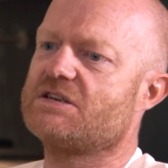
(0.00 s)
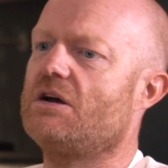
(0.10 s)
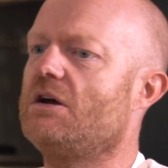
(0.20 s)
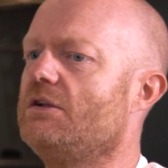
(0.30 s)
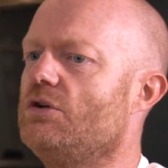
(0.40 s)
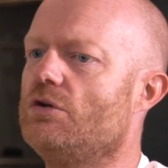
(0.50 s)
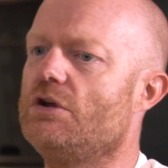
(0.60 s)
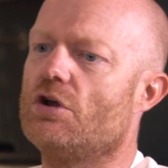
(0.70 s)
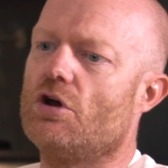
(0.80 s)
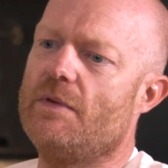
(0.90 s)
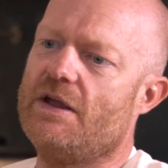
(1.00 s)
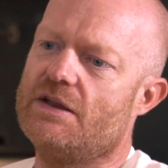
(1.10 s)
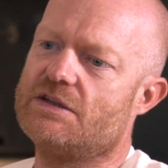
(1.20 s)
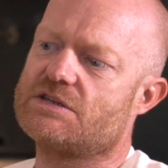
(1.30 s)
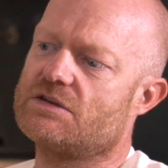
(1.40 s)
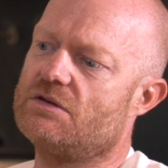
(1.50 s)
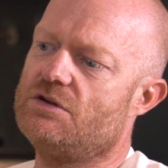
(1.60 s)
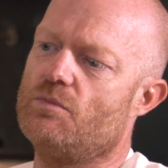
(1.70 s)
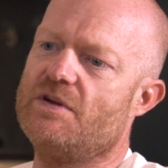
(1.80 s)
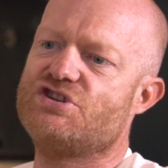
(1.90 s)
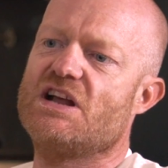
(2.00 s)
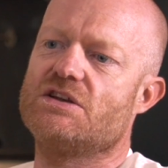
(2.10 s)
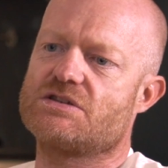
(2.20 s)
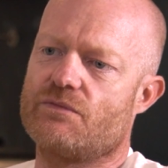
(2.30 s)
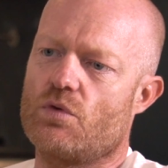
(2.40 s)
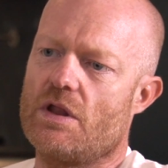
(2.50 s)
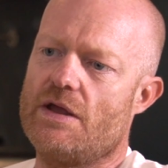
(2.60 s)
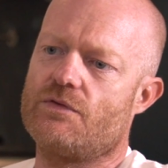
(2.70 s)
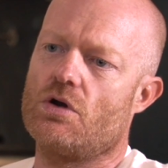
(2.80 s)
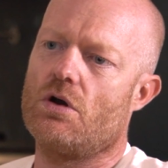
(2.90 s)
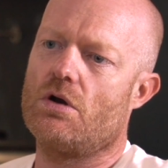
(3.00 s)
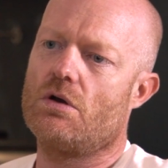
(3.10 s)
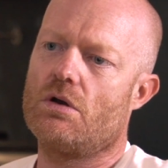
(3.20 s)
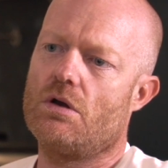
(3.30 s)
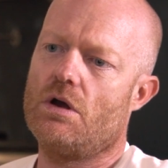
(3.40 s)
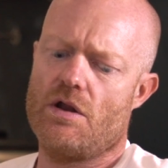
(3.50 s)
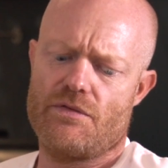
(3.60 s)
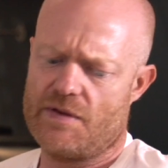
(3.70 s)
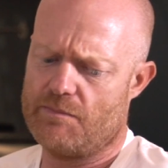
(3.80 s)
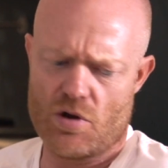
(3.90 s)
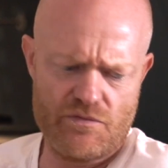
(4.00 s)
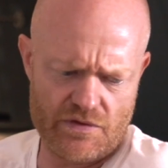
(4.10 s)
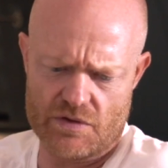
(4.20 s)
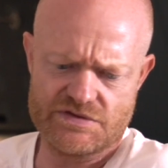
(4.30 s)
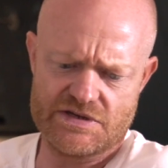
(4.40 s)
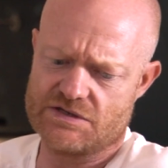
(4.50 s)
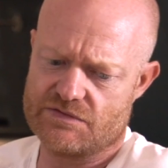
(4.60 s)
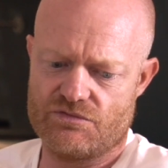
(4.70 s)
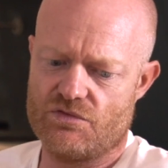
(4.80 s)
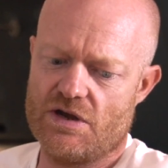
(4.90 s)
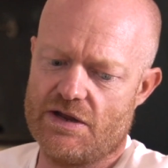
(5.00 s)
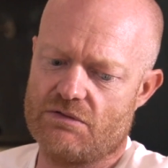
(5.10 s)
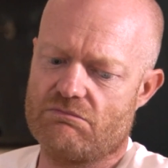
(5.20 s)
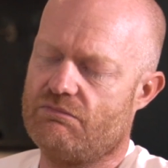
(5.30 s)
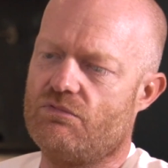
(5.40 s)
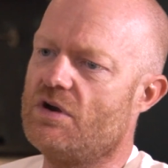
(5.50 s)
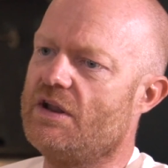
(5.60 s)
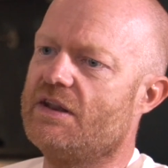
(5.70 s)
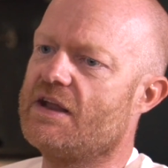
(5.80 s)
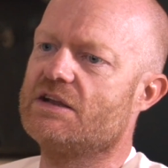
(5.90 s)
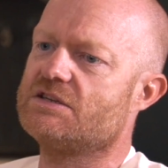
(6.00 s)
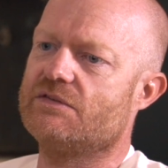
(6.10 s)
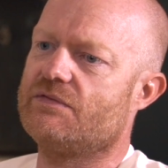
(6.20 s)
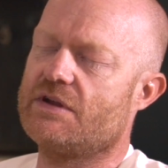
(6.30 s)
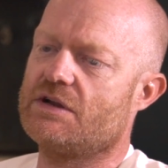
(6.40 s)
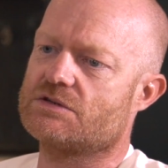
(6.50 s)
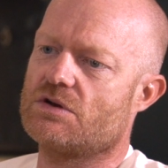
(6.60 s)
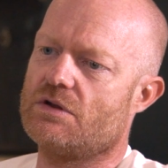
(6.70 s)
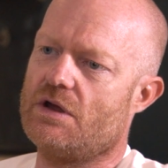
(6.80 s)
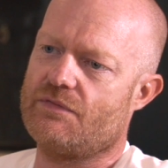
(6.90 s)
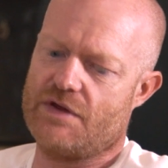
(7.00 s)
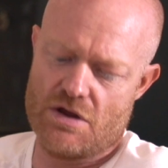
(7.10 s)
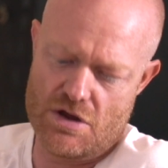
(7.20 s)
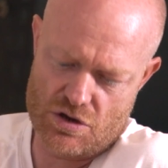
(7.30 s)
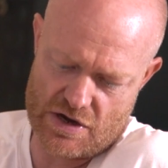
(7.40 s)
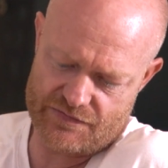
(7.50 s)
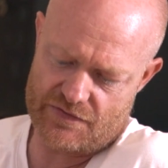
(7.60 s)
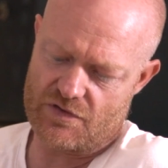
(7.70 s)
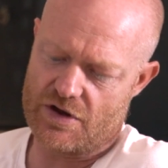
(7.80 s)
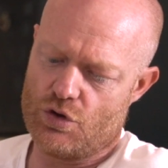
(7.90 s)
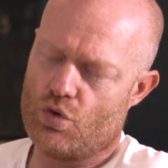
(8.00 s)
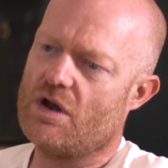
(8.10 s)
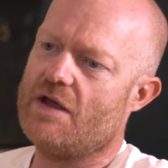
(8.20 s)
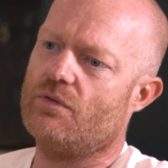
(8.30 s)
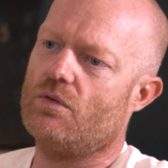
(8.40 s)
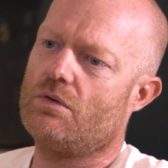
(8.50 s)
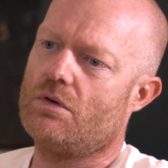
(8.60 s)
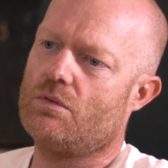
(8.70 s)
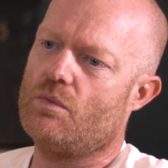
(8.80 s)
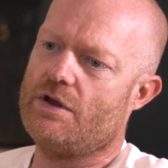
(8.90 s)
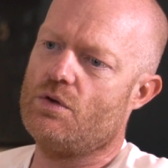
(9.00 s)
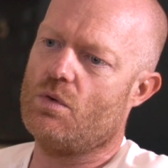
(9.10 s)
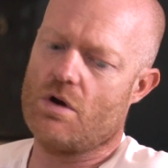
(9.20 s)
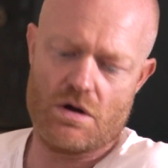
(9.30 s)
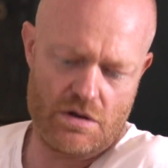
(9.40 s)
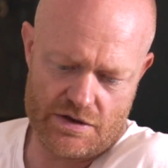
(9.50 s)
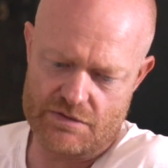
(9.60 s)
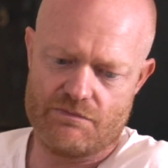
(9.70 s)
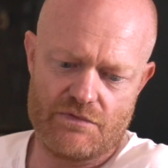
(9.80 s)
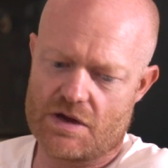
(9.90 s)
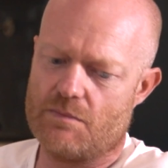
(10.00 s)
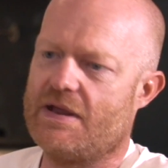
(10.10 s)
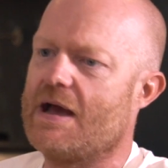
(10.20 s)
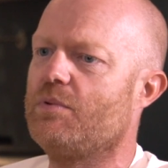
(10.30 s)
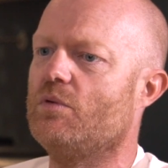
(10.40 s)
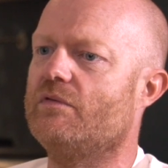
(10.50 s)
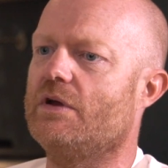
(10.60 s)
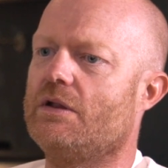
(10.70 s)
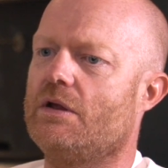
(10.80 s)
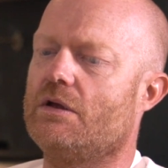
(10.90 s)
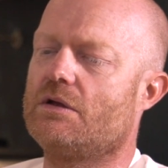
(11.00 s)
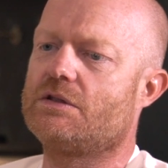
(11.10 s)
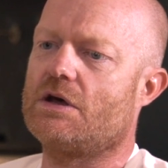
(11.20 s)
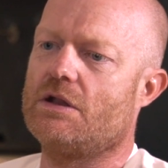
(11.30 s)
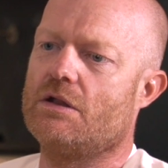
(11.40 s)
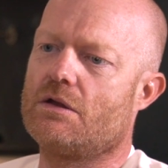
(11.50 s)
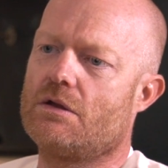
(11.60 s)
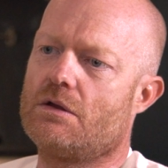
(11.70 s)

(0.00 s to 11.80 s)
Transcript: and you know what I mean. You'll be jealous of what they've got, and I think both of those things are really negative things, aren't they? I think you have to find your level where you are and fucking be happy with it. Yeah, isn't it? Done.